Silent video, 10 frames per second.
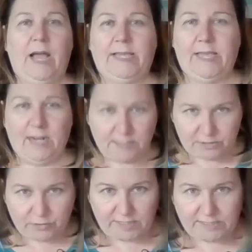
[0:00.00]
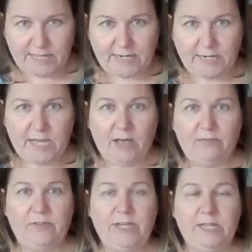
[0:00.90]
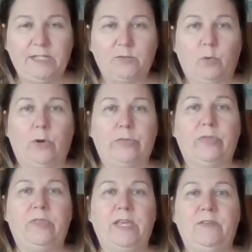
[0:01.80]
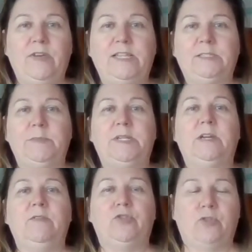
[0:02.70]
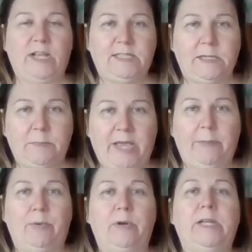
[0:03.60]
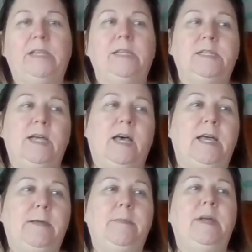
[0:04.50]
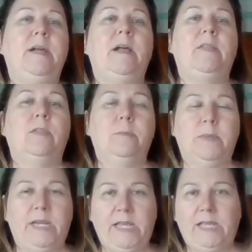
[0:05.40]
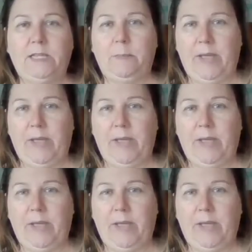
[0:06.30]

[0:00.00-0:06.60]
I cannot stress that enough. It is worth the investment of the tracing paper in the time, the money, and the